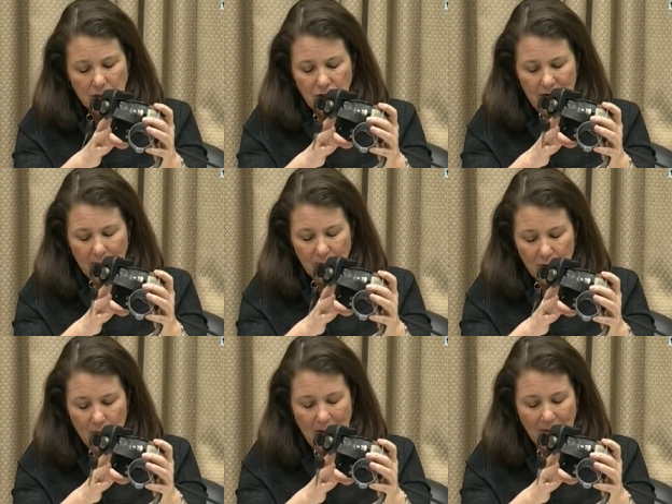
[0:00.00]
GM
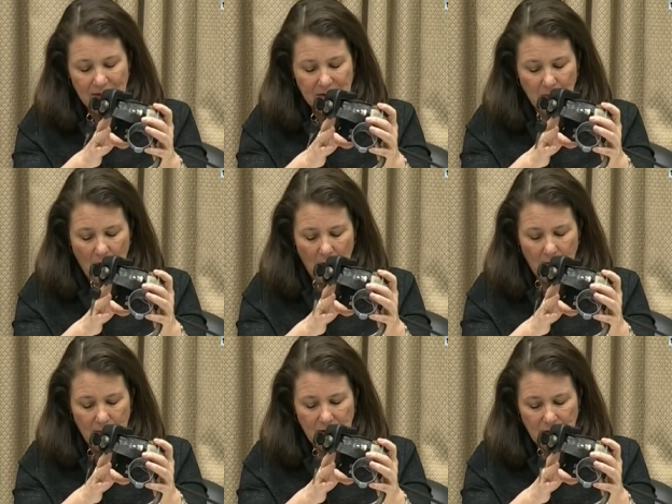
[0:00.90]
knew about this problem in